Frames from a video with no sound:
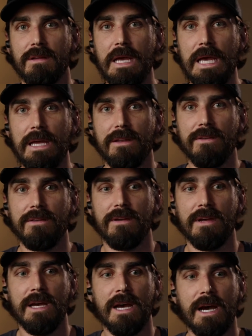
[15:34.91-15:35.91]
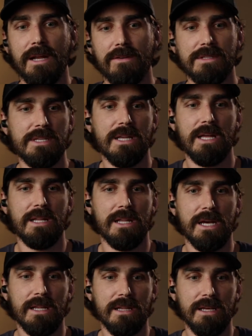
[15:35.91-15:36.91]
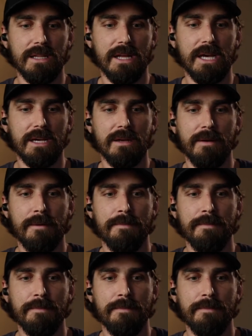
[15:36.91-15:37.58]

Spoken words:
And I don't say that lightly. Like,